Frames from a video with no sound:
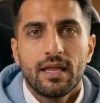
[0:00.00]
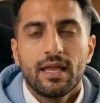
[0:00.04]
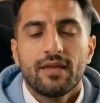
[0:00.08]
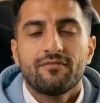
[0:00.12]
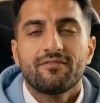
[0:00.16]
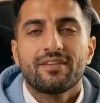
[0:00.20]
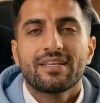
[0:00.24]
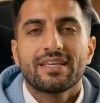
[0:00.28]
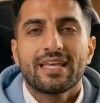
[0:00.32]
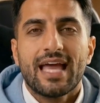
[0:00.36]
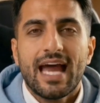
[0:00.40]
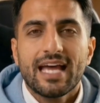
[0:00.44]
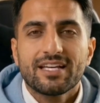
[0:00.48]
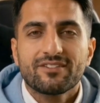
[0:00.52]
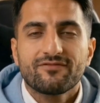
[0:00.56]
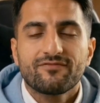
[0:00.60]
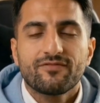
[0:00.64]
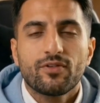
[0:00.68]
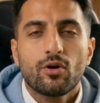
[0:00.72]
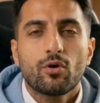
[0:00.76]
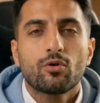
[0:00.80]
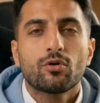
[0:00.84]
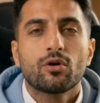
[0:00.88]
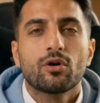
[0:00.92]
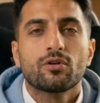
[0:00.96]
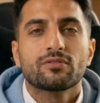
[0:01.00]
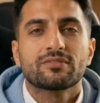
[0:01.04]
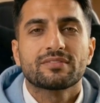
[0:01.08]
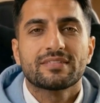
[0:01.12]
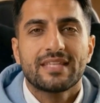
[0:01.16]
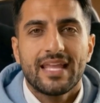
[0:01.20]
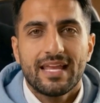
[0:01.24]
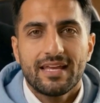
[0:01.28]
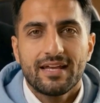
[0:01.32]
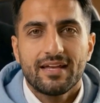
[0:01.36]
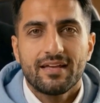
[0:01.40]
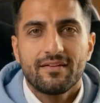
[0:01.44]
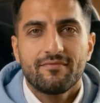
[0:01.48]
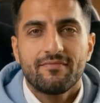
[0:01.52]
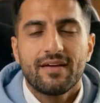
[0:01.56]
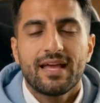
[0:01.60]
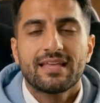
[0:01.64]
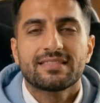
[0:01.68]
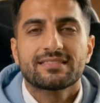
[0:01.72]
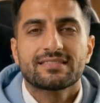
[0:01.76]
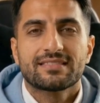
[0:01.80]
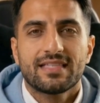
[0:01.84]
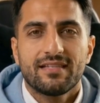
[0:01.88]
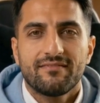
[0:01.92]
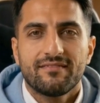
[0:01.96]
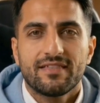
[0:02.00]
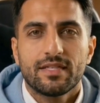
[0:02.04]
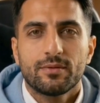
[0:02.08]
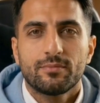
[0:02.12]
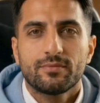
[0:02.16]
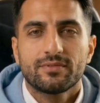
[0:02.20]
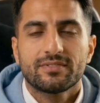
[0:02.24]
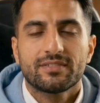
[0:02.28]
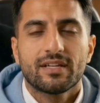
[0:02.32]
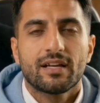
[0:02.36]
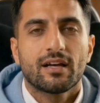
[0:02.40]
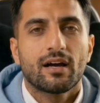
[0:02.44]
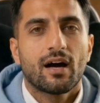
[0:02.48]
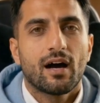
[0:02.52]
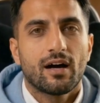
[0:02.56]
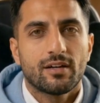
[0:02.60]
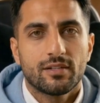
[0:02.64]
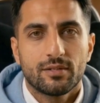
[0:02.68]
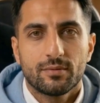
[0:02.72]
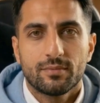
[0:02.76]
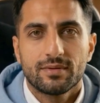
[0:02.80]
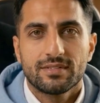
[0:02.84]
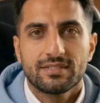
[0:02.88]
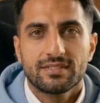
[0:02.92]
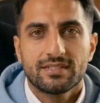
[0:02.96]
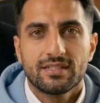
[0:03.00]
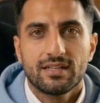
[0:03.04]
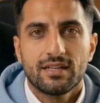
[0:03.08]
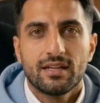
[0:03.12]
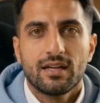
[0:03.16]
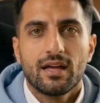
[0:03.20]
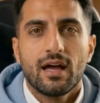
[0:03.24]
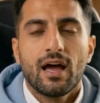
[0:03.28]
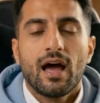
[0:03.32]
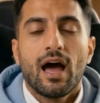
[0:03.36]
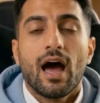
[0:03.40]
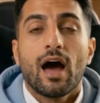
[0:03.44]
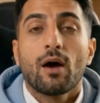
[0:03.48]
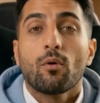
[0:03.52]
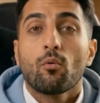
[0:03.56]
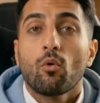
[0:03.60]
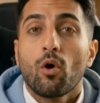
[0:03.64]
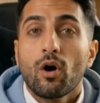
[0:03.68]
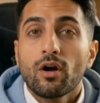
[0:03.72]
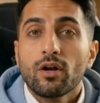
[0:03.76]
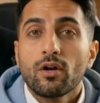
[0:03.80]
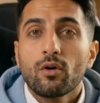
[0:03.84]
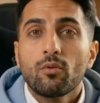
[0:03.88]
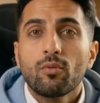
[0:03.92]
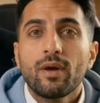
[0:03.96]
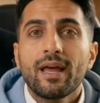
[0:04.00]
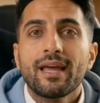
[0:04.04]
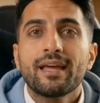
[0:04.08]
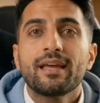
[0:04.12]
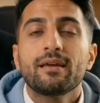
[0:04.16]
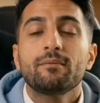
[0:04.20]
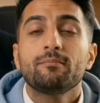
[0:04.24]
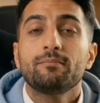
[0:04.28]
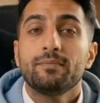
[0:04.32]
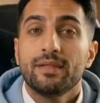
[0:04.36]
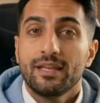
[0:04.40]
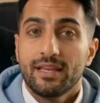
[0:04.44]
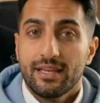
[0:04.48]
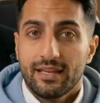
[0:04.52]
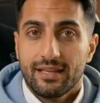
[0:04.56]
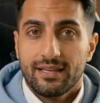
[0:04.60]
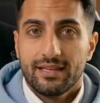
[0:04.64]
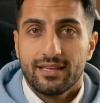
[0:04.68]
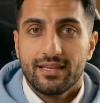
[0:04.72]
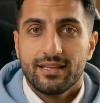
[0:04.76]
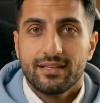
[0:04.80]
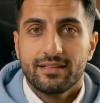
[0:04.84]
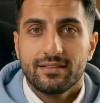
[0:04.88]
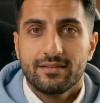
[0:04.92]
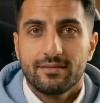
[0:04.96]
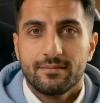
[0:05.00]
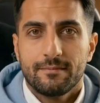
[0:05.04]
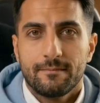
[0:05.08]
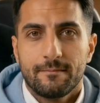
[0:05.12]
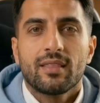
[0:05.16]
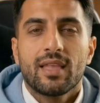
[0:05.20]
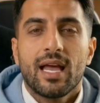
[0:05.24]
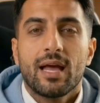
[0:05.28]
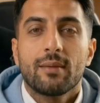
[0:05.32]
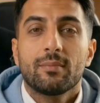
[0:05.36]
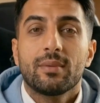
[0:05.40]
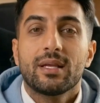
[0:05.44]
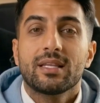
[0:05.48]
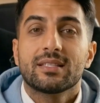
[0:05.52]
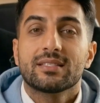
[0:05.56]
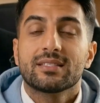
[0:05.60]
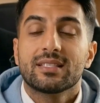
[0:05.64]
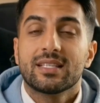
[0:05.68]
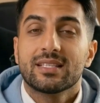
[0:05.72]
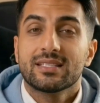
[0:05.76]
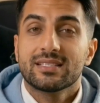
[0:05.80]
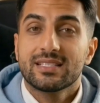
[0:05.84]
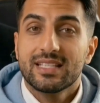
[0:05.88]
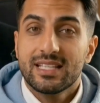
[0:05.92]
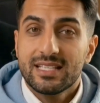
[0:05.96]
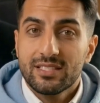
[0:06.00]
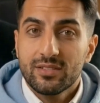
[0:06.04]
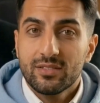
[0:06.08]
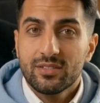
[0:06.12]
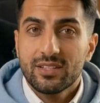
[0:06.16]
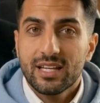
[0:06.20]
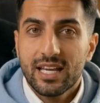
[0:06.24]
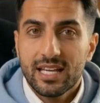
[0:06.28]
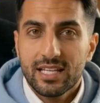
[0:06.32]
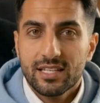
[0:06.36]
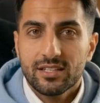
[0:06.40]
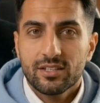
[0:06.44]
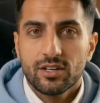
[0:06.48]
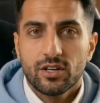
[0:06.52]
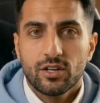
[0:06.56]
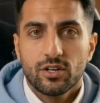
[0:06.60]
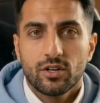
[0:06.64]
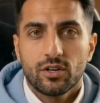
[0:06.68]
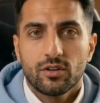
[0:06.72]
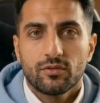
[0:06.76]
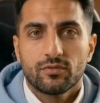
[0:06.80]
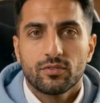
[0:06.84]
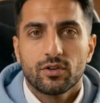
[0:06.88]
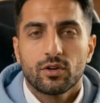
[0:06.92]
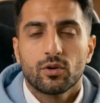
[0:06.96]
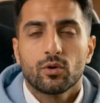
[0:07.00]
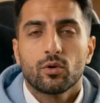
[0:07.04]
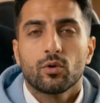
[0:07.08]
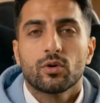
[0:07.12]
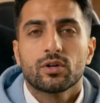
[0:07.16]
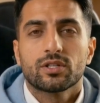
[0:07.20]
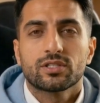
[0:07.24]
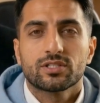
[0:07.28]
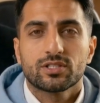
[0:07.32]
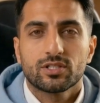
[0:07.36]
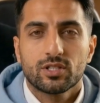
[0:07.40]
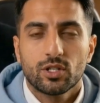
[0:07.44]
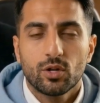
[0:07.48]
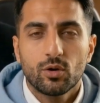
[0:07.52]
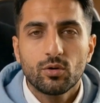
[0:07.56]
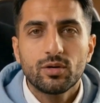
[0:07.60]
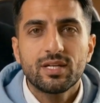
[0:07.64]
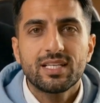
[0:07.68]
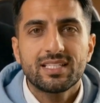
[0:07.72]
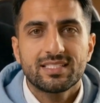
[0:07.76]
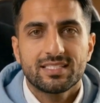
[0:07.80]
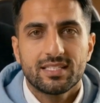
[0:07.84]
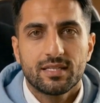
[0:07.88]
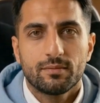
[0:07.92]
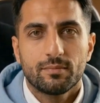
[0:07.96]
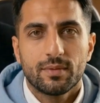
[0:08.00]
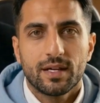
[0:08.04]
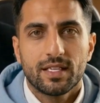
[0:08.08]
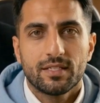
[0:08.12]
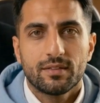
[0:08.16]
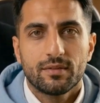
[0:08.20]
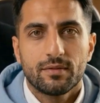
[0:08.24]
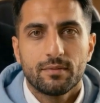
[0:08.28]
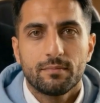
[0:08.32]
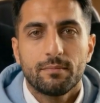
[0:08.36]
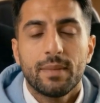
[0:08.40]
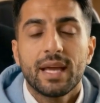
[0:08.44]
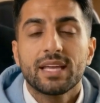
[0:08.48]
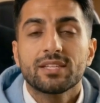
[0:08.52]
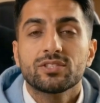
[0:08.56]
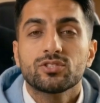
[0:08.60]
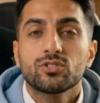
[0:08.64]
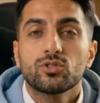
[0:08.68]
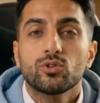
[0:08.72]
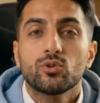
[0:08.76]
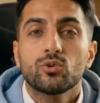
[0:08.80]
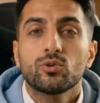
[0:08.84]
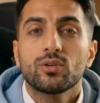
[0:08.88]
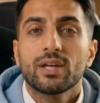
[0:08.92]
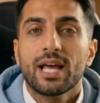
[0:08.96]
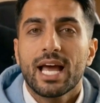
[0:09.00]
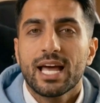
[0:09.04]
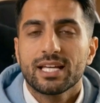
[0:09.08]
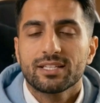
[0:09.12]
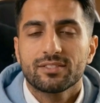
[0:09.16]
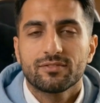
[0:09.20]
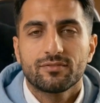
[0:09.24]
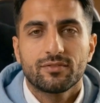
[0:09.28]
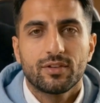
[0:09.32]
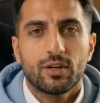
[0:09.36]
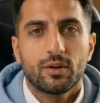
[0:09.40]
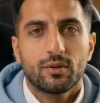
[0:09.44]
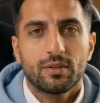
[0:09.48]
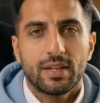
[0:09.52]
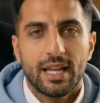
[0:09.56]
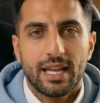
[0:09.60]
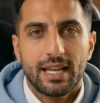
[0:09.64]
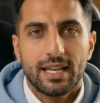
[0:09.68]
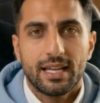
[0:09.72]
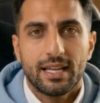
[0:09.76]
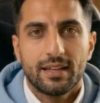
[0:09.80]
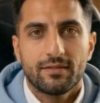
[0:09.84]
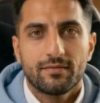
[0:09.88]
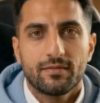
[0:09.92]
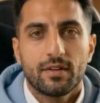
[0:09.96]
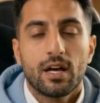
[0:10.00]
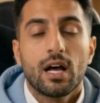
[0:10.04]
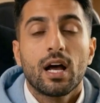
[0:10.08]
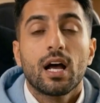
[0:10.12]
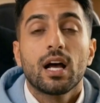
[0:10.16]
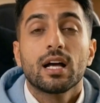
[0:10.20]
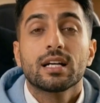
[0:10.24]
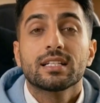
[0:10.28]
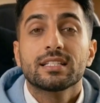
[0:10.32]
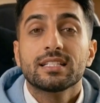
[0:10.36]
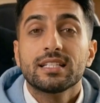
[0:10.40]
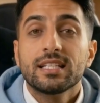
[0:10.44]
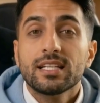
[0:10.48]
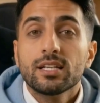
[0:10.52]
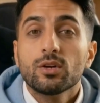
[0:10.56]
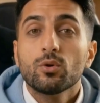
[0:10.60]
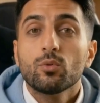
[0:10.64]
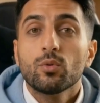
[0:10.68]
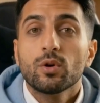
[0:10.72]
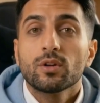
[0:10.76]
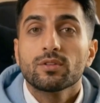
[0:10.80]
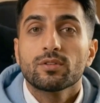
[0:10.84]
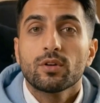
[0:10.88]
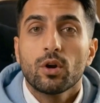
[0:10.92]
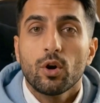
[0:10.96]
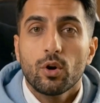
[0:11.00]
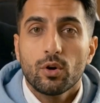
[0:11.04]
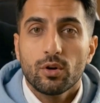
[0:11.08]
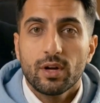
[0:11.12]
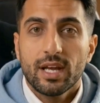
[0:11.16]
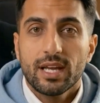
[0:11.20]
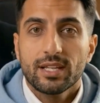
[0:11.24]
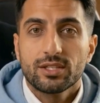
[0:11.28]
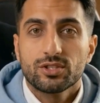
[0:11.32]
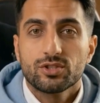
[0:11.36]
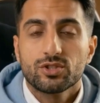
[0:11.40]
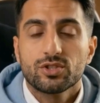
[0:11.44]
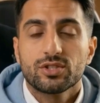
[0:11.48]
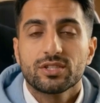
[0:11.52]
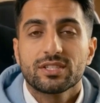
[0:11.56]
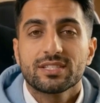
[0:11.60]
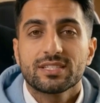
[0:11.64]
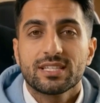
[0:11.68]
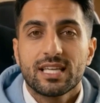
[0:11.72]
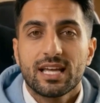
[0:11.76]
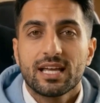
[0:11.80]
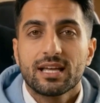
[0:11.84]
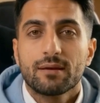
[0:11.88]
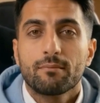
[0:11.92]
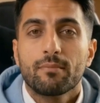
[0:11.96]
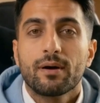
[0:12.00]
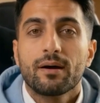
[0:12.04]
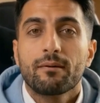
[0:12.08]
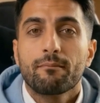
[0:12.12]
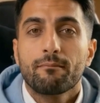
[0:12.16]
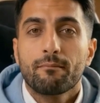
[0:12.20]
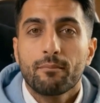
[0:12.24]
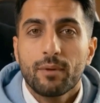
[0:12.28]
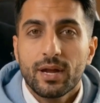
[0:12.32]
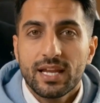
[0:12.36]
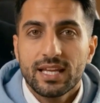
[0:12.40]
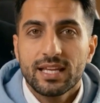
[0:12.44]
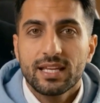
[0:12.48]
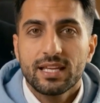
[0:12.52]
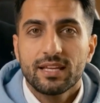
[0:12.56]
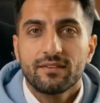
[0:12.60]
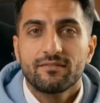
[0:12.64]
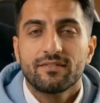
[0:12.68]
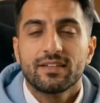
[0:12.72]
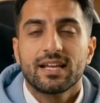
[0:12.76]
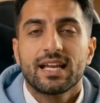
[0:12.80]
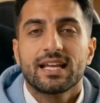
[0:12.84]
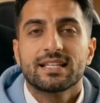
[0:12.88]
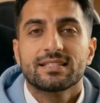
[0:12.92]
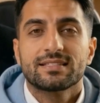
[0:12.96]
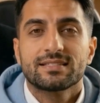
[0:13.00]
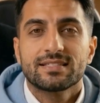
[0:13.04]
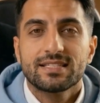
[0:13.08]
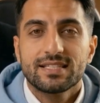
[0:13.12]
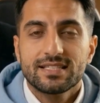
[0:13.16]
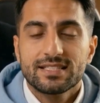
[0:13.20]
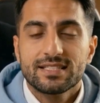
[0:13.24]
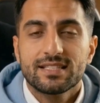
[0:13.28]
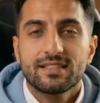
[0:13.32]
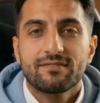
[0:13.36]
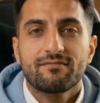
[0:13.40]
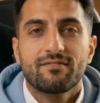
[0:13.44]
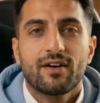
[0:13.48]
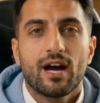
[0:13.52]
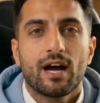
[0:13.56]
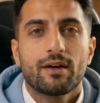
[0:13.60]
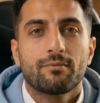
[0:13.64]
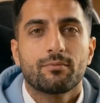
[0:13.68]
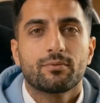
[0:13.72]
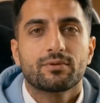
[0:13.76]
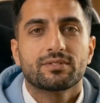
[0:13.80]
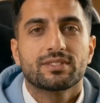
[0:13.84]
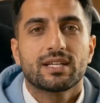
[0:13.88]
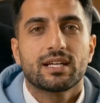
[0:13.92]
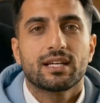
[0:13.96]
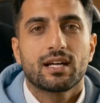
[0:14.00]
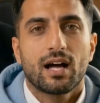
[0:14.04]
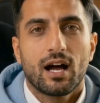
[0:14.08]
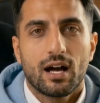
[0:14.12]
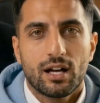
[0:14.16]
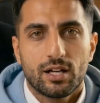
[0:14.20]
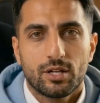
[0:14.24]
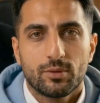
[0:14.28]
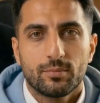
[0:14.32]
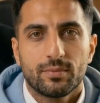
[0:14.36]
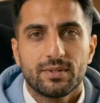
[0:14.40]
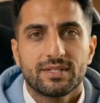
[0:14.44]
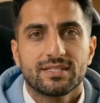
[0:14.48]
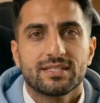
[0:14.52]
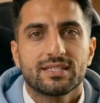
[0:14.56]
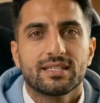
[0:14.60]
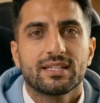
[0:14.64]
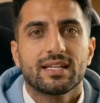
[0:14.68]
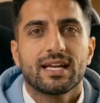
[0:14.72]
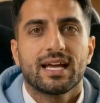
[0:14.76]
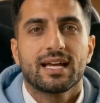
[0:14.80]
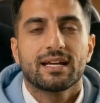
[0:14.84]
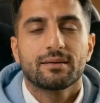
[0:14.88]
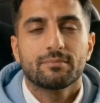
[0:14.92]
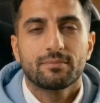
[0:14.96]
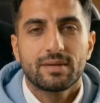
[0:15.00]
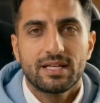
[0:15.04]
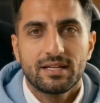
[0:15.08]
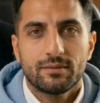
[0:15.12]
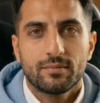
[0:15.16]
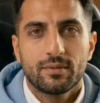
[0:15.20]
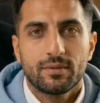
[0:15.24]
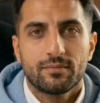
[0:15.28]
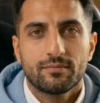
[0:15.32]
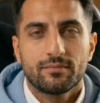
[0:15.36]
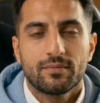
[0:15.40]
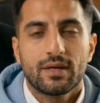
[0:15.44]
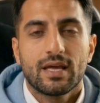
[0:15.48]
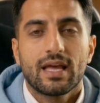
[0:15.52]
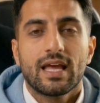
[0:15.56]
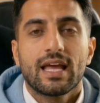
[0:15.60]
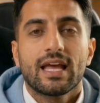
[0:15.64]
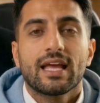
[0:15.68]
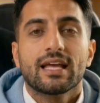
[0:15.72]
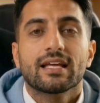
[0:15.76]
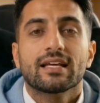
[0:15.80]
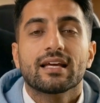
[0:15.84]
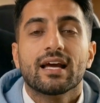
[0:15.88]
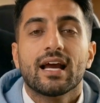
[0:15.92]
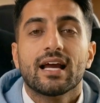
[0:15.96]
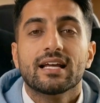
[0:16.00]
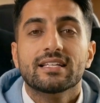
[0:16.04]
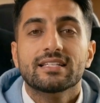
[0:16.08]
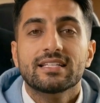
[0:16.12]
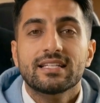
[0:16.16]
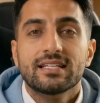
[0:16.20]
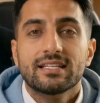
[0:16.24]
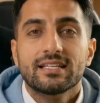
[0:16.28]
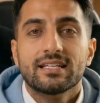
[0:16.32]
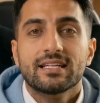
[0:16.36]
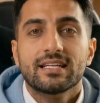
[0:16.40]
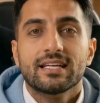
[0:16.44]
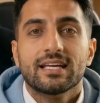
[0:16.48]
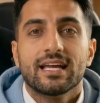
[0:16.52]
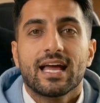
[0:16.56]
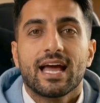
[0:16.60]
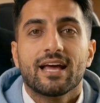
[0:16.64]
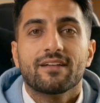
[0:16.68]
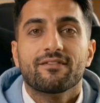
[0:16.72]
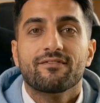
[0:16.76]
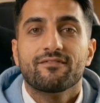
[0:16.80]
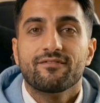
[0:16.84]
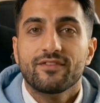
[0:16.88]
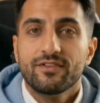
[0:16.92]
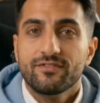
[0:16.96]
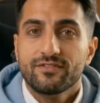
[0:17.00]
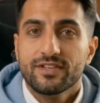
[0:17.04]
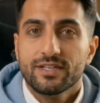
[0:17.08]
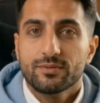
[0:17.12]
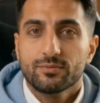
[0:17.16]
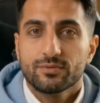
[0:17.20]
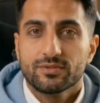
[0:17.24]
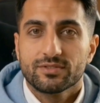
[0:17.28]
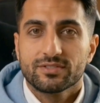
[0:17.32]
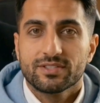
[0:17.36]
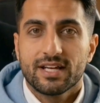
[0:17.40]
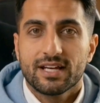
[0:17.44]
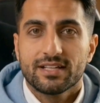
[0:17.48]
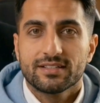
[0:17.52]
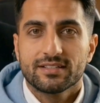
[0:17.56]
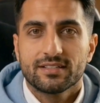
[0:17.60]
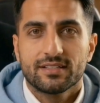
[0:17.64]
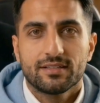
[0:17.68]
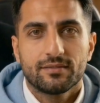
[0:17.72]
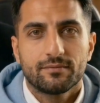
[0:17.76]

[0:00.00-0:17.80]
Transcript: If the cash flow goes negative at 70% occupancy, I walk away immediately. That means a single tenant turnover or a slow leasing month makes you cash flow negative. A deal worth owning should stay above break-even at 65% occupancy at a minimum, and ideally at 50%.